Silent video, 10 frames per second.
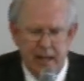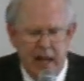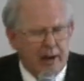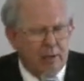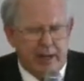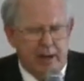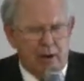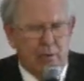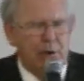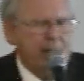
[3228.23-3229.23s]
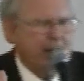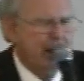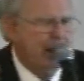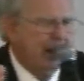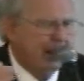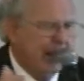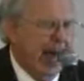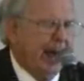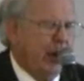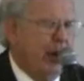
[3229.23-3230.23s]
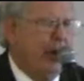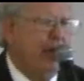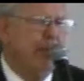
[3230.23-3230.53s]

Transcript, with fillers: I don't care what category you